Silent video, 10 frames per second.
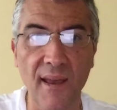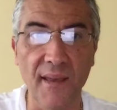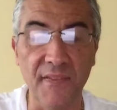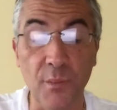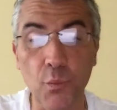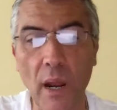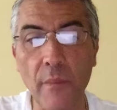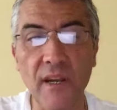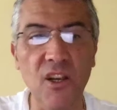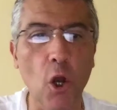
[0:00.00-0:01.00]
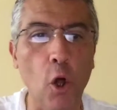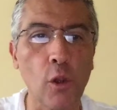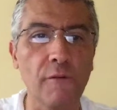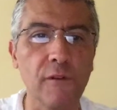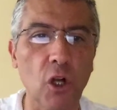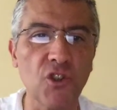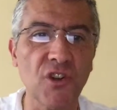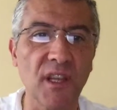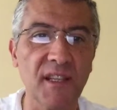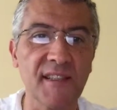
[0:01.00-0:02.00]
And the primary goal of
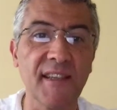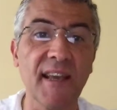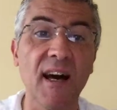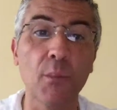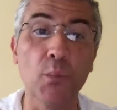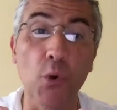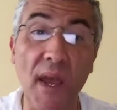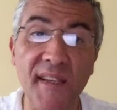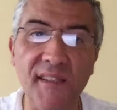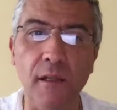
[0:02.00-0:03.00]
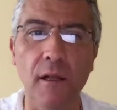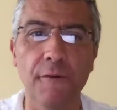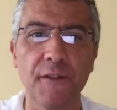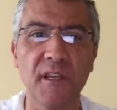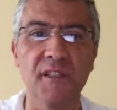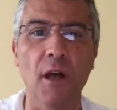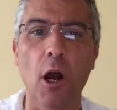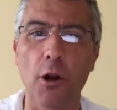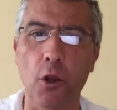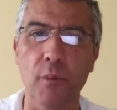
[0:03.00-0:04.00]
logic is the appraisal of these
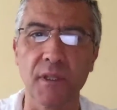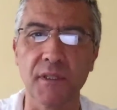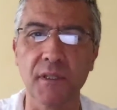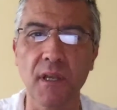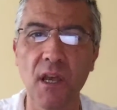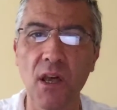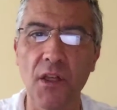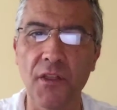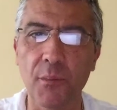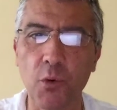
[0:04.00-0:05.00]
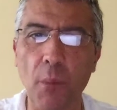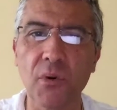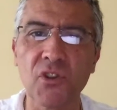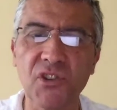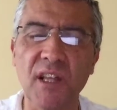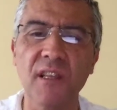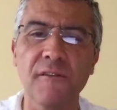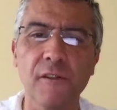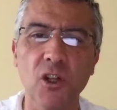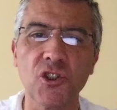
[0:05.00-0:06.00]
arguments. The proper study
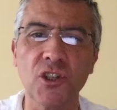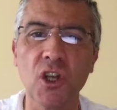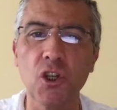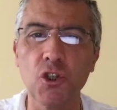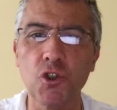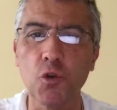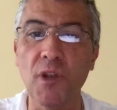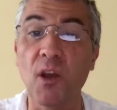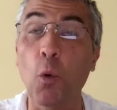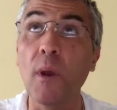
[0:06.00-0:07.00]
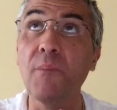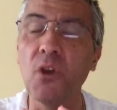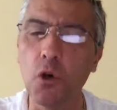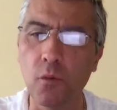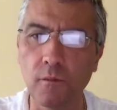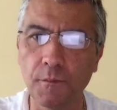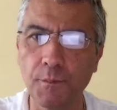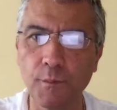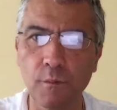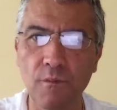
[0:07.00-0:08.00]
of logic should equip you
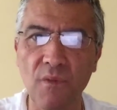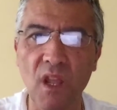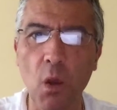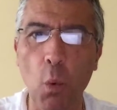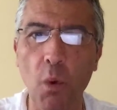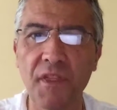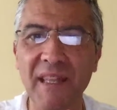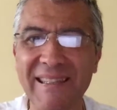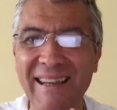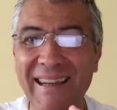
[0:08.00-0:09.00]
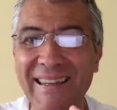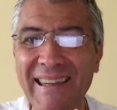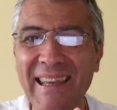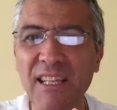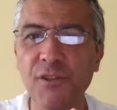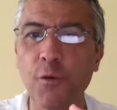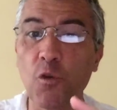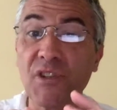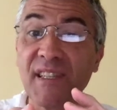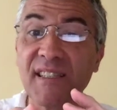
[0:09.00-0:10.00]
with techniques for
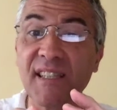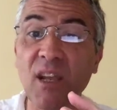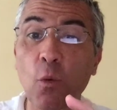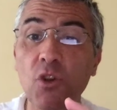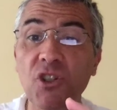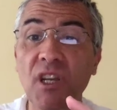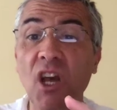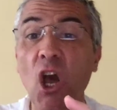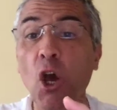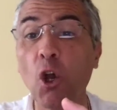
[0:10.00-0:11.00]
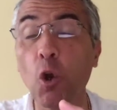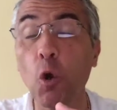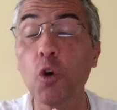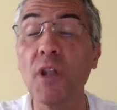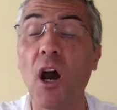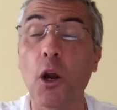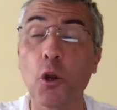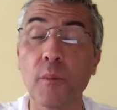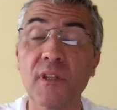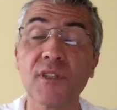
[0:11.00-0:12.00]
distinguishing good
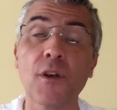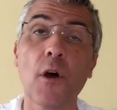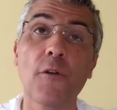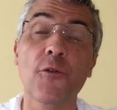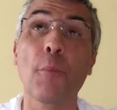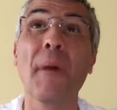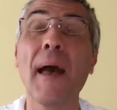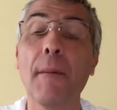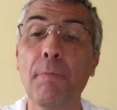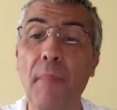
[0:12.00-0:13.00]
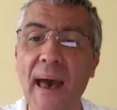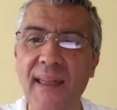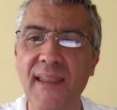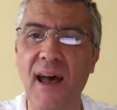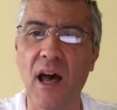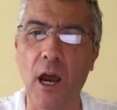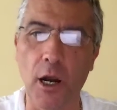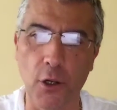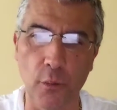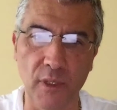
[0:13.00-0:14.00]
arguments from bad
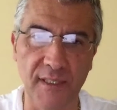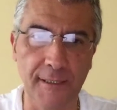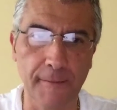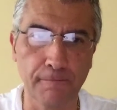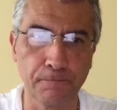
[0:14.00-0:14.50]
arguments.